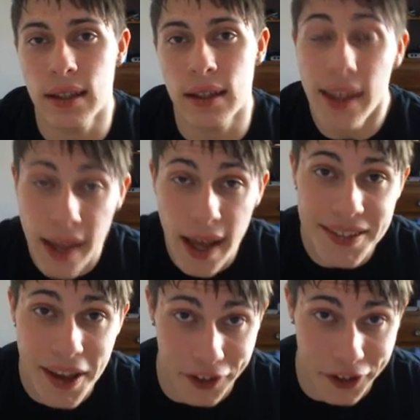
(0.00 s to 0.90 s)
he has
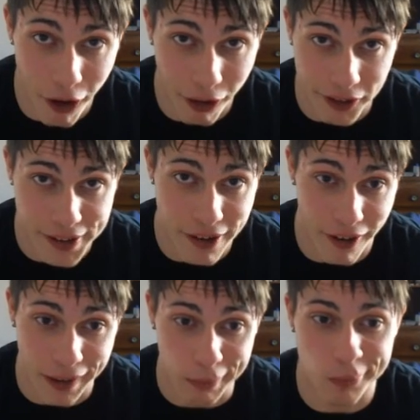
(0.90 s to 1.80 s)
$7
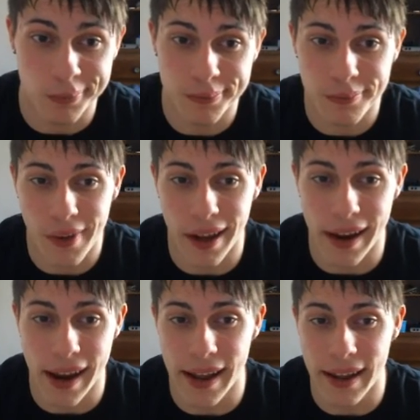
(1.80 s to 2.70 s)
on him,
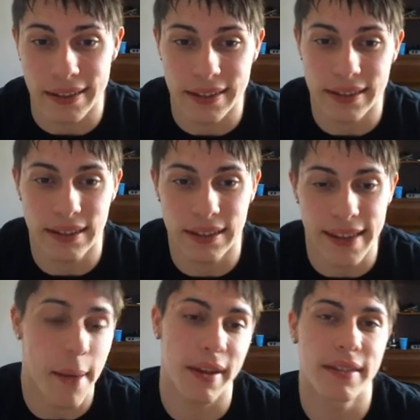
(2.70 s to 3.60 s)
and
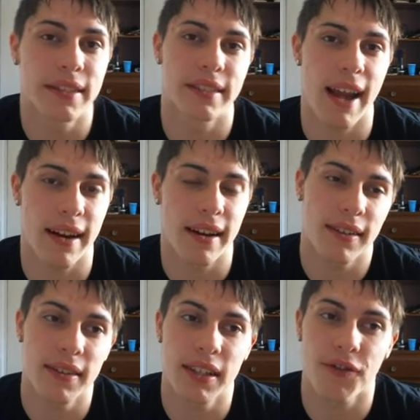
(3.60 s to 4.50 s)
that means
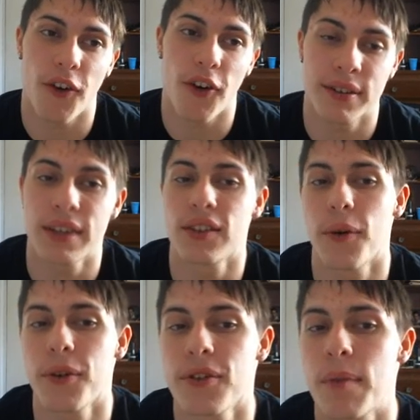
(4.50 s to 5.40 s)
technically, as far as his
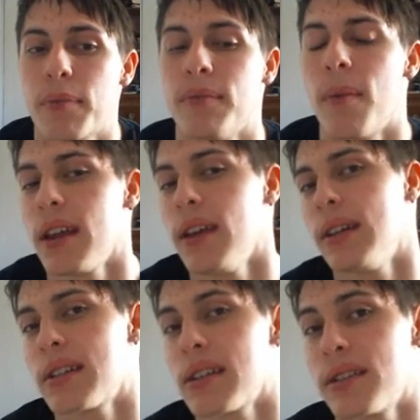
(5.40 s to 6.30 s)
ownership of money
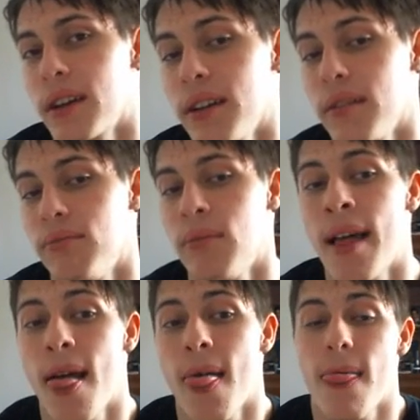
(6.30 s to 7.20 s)
is concerned,
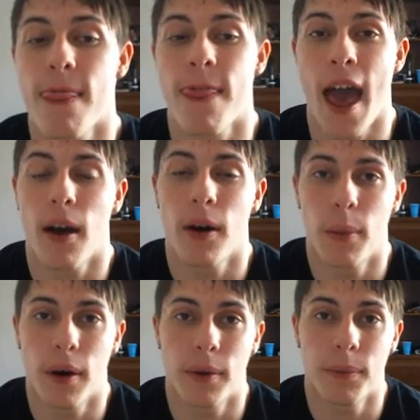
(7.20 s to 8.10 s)
that
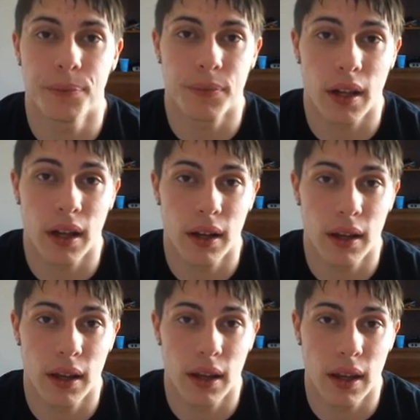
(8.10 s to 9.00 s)
hobo
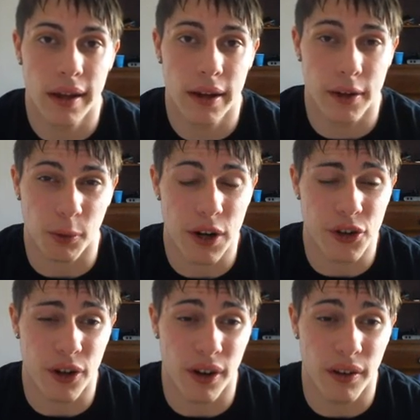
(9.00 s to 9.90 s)
is
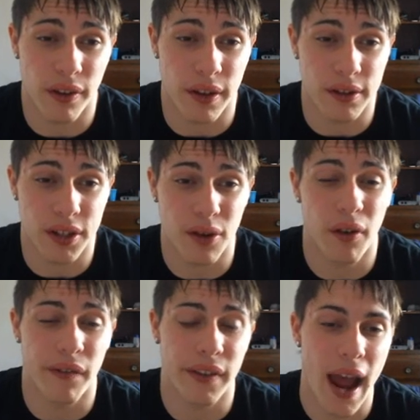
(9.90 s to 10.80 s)
richer than
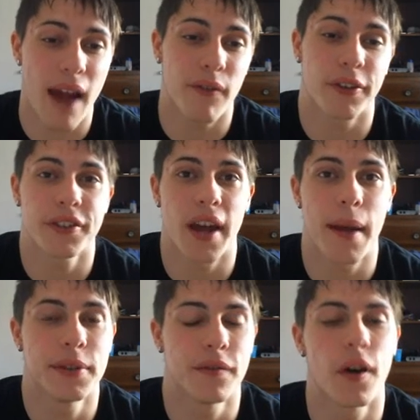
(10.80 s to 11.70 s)
two of the average
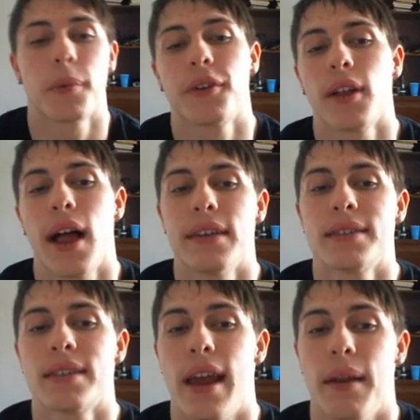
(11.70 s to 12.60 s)
types of upper
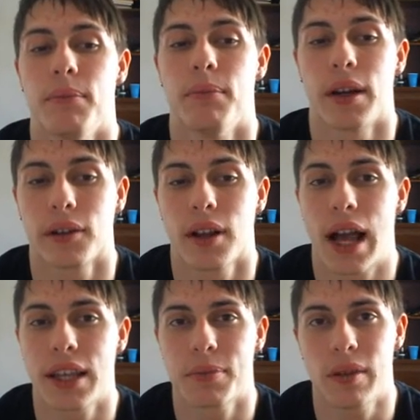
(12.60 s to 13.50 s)
class and middle
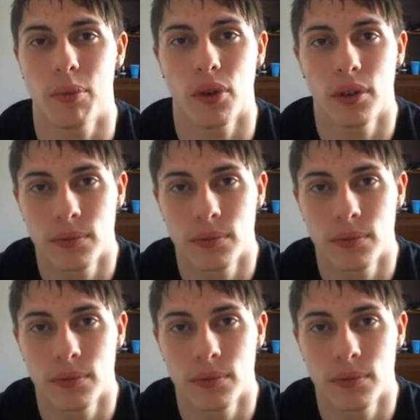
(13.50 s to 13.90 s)
class people.